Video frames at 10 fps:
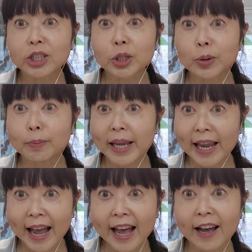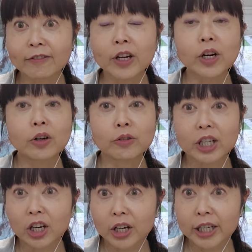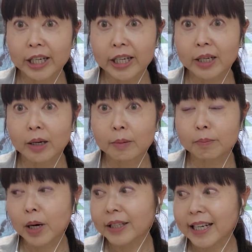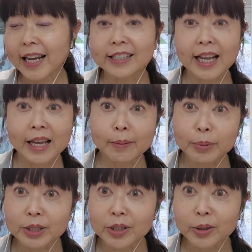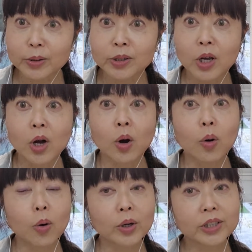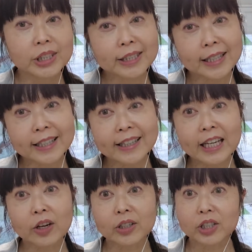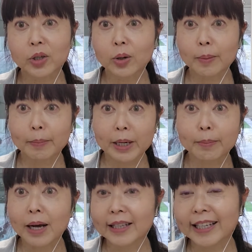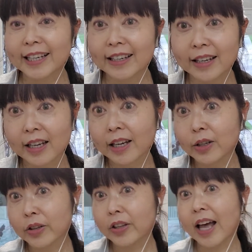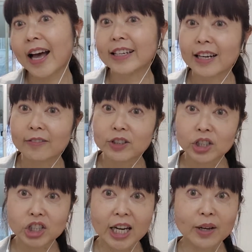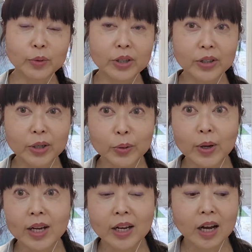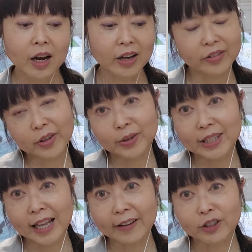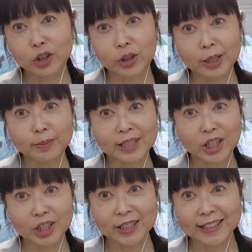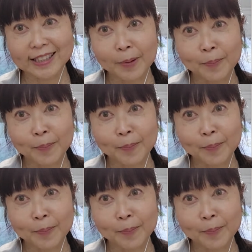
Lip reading: you may have regarding podcast episodes or just anything on your metabolic health, I'd love to chat with you on those live stream sessions.